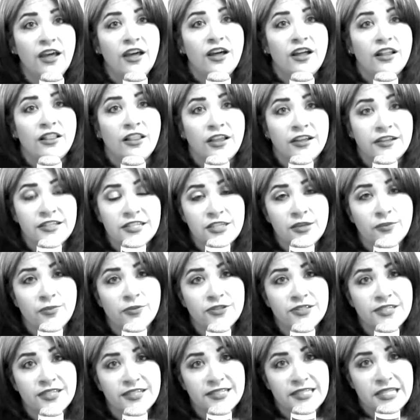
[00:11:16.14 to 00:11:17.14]
a lot of
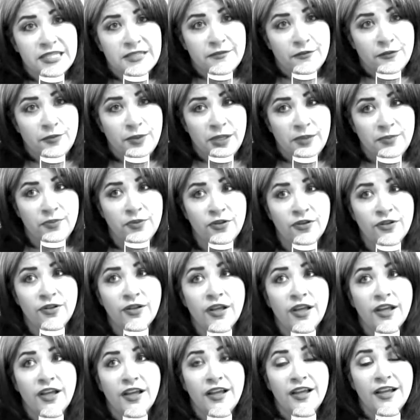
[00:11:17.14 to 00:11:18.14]
super successful people
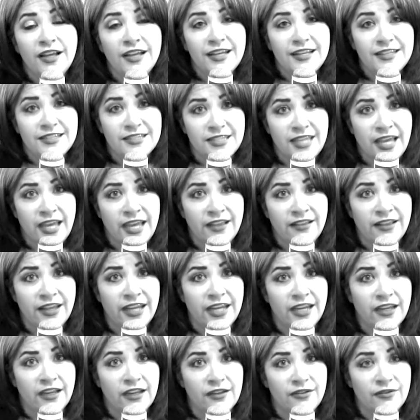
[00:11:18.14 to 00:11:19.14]
say,
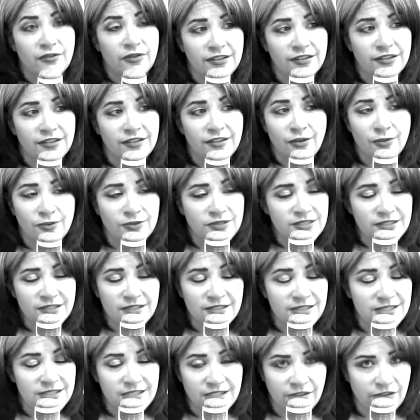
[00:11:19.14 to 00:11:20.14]
like, no one's
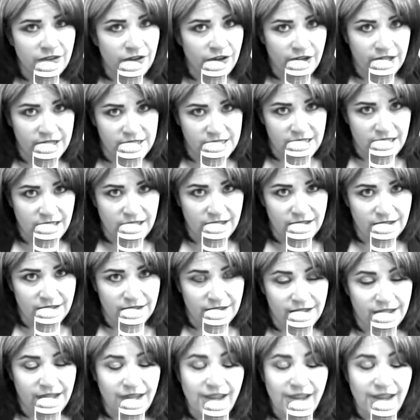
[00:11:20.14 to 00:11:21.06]
going to steal your idea.